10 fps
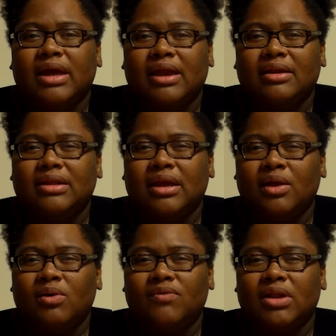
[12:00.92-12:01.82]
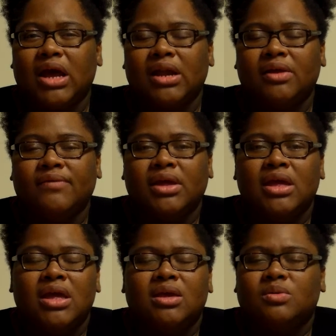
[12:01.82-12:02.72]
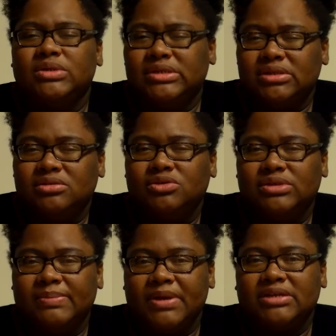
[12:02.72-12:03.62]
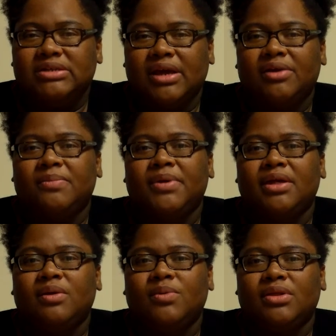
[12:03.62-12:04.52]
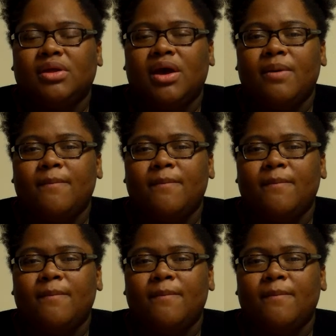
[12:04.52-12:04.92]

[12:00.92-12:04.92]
to kind of let go of a lot of it. We still do speech therapy with